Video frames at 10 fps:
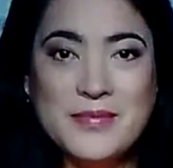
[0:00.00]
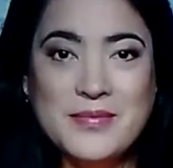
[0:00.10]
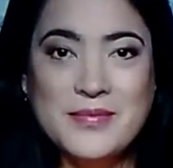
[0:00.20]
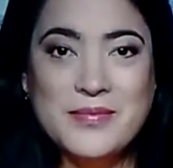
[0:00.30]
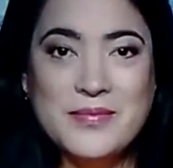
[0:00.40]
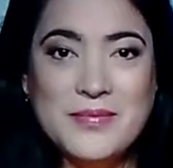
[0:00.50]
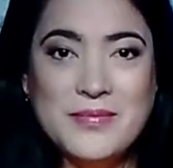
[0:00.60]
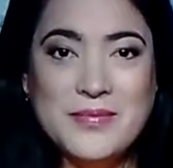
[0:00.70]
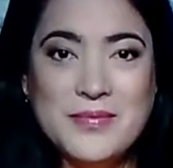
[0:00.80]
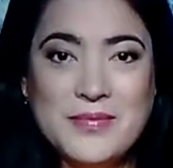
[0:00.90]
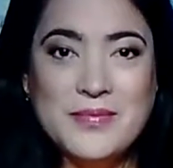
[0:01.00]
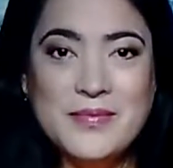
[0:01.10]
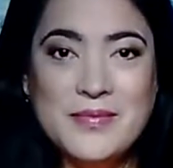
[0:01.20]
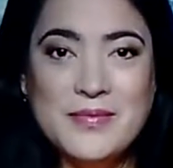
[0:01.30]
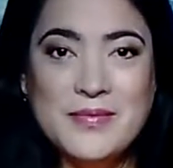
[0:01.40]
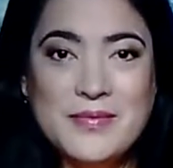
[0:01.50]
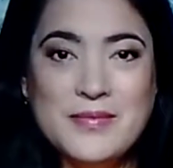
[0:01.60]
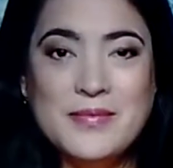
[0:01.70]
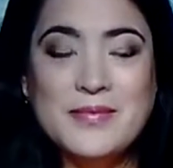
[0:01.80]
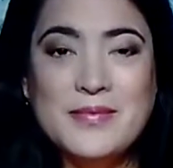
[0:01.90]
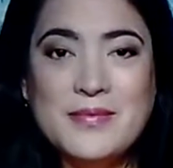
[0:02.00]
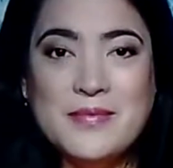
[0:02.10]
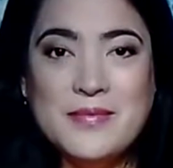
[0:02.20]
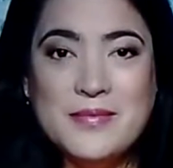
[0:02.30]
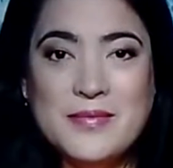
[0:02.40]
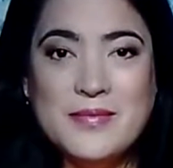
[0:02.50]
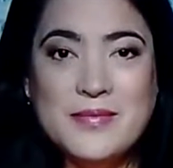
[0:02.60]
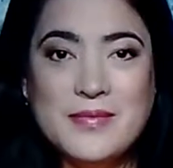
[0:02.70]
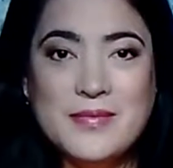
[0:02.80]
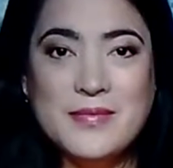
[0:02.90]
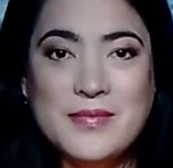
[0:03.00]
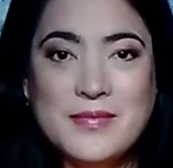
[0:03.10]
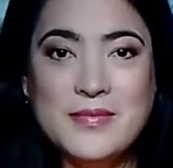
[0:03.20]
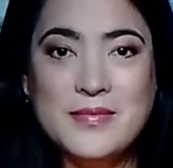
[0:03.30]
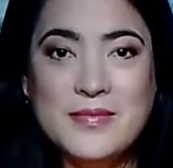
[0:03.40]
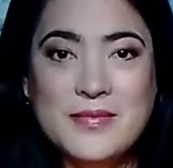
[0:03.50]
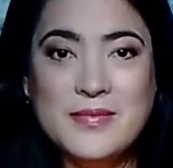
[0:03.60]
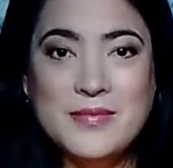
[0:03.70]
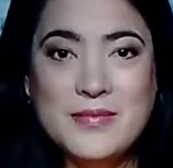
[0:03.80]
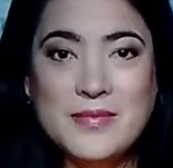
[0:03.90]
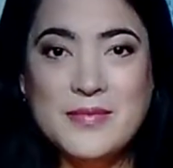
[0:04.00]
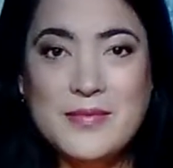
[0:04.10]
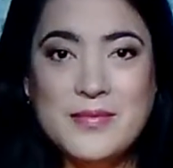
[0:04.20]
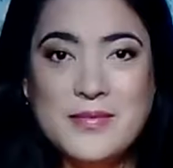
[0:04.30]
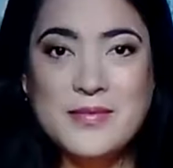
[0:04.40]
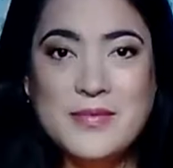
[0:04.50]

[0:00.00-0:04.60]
The person shown says nothing.